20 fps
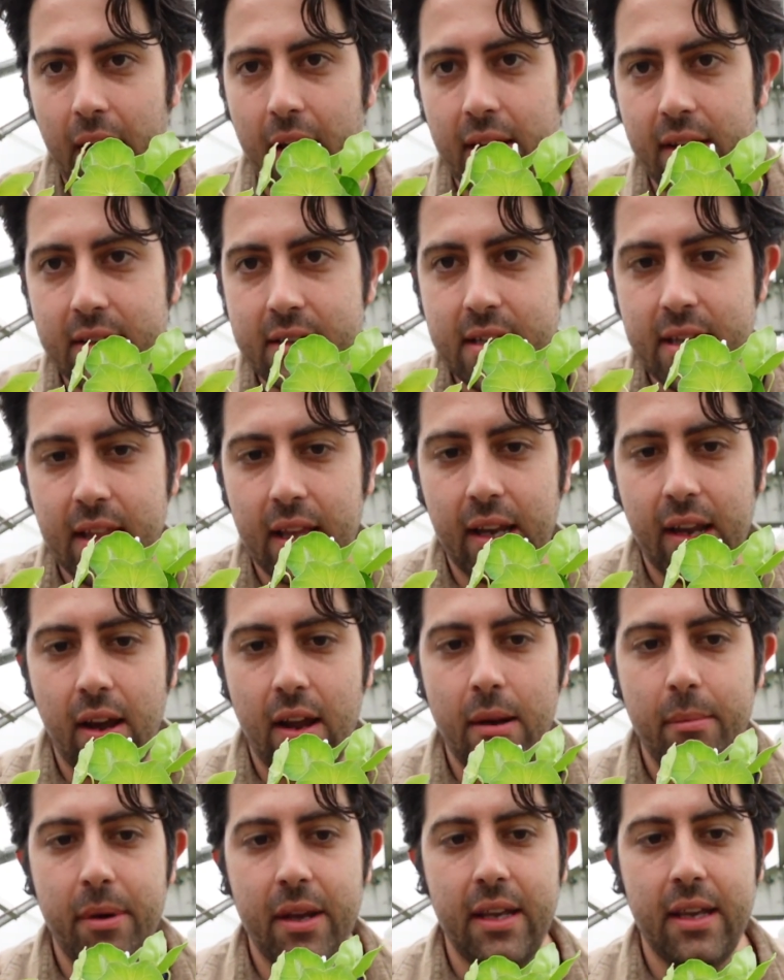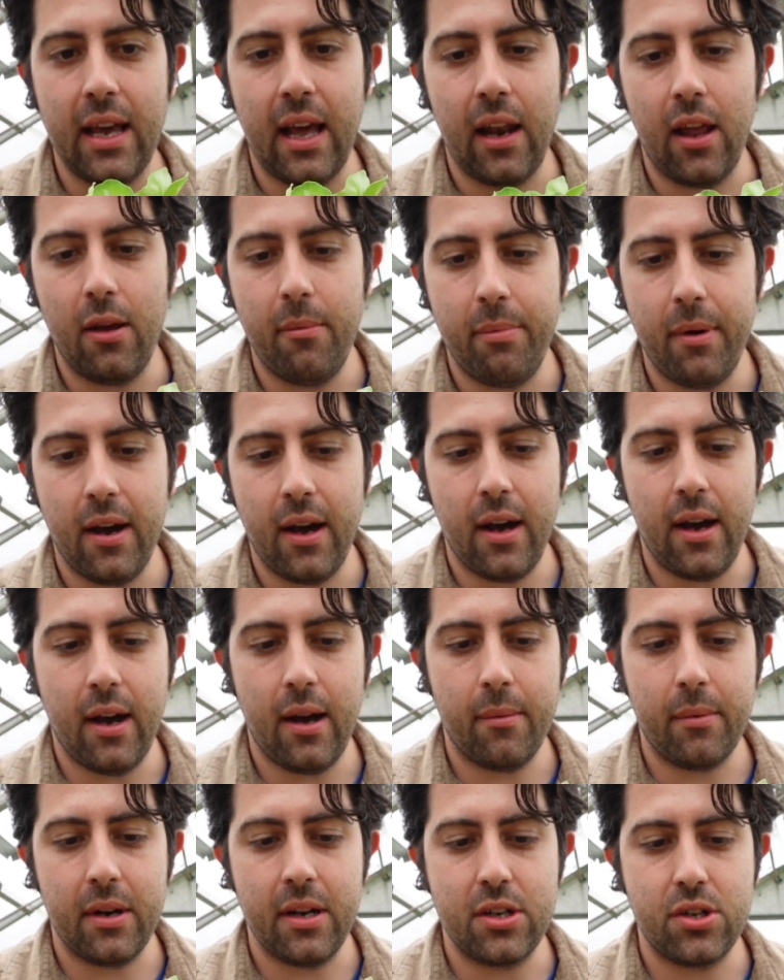You can see they're going a bit yellow, but
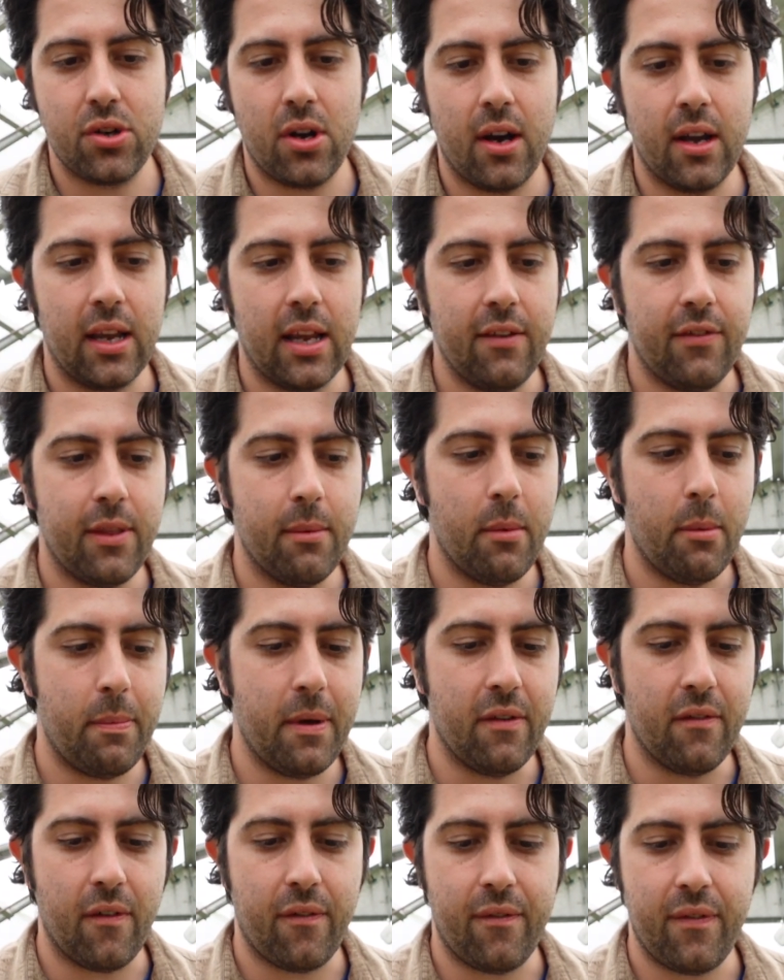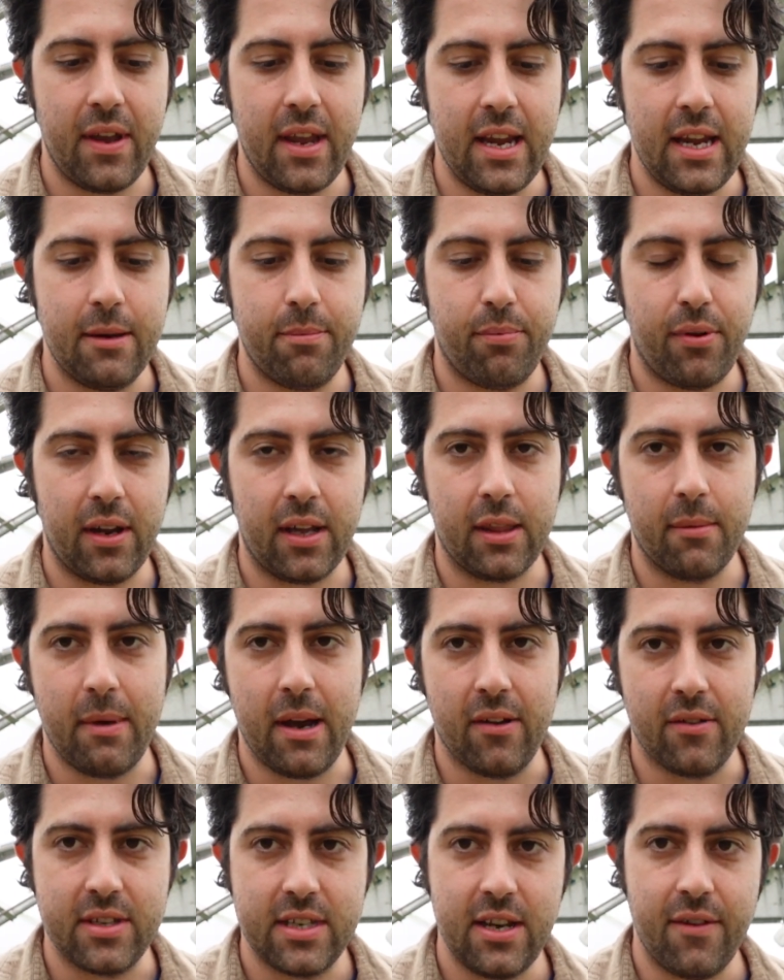I'm going to try and give them a bit of a feed, prick them
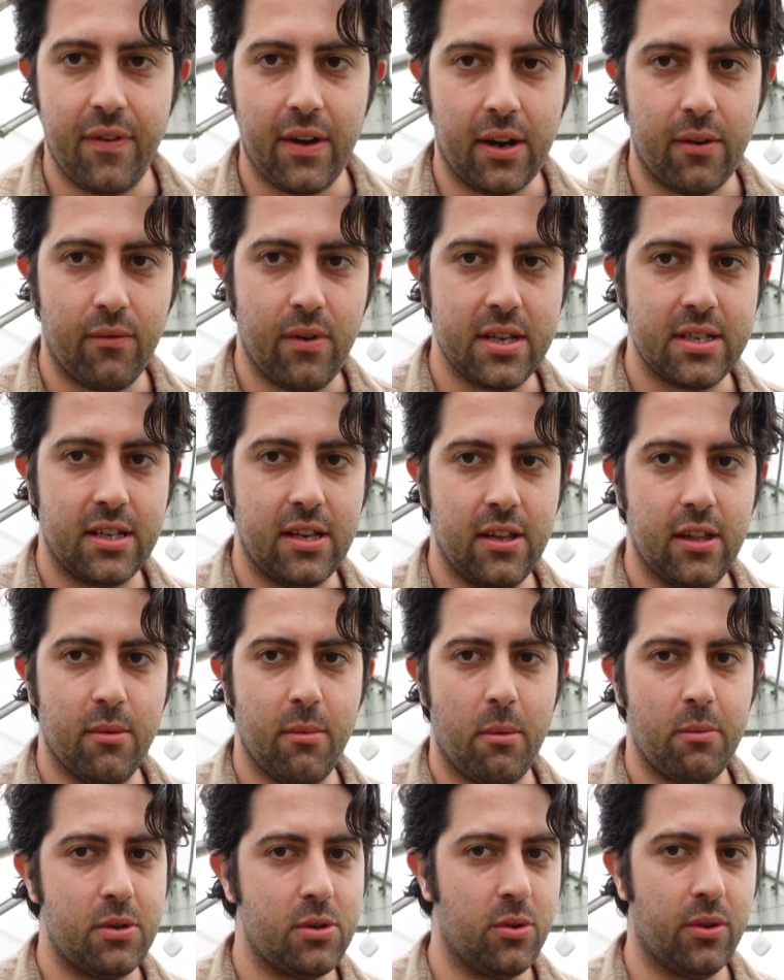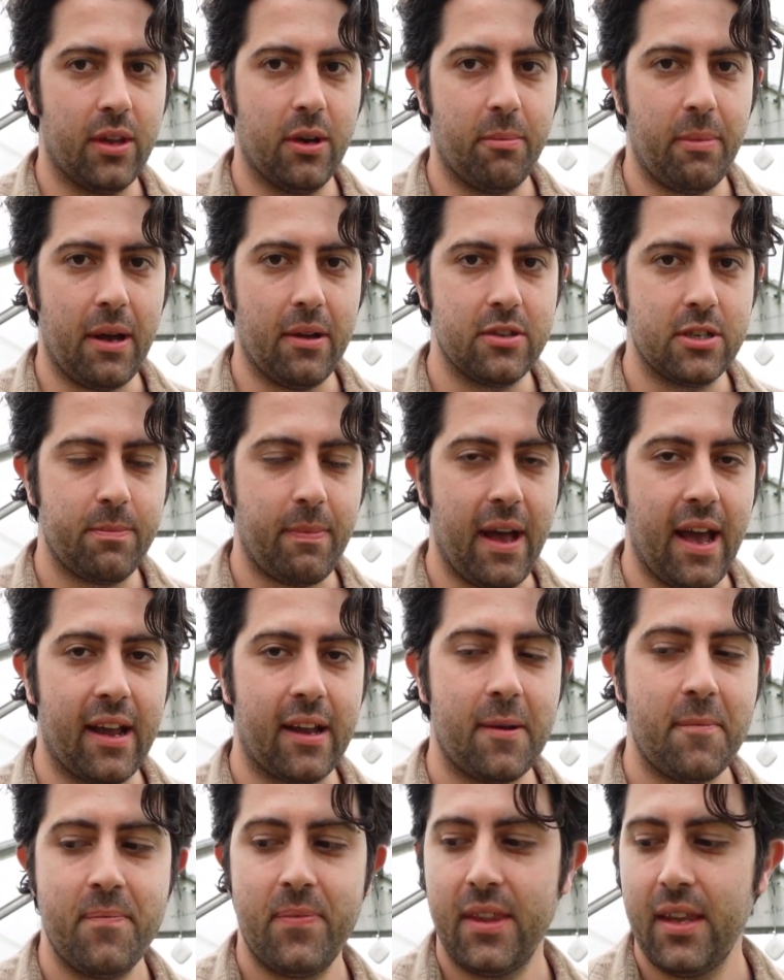out, see if I can rescue them. I'm sure they'll bounce
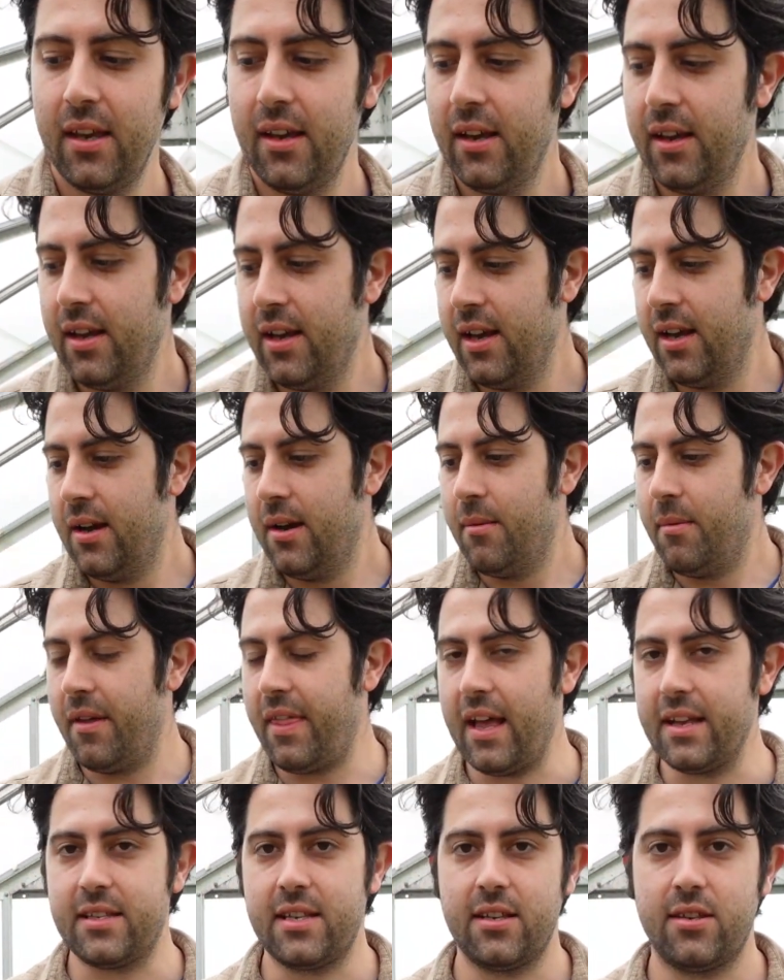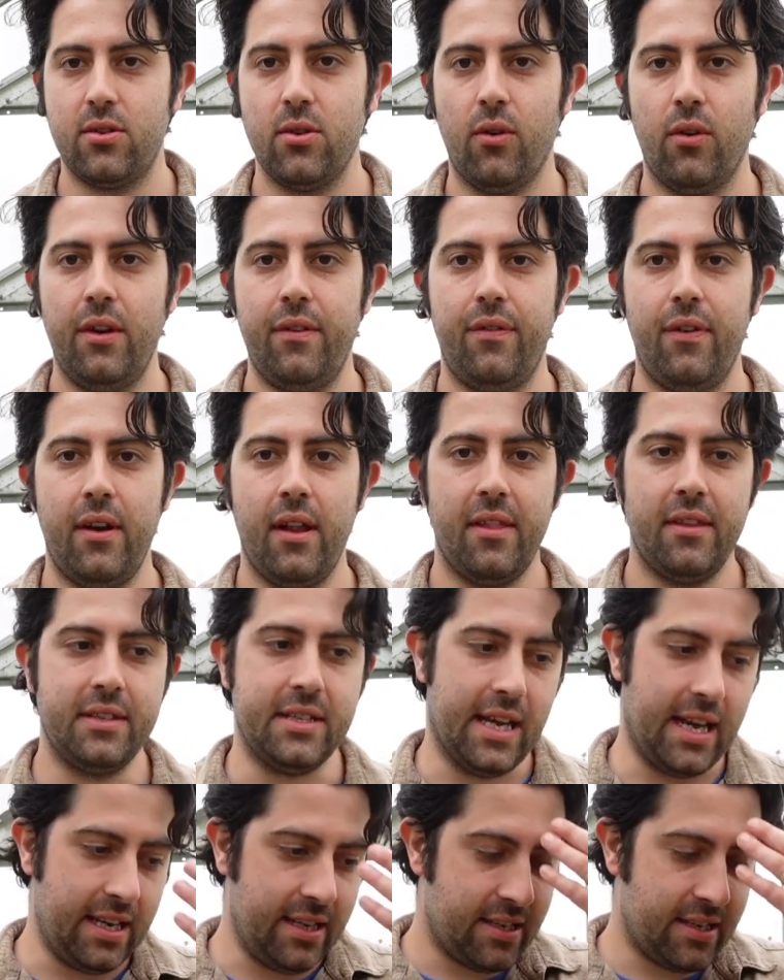back. But that's a story for another day.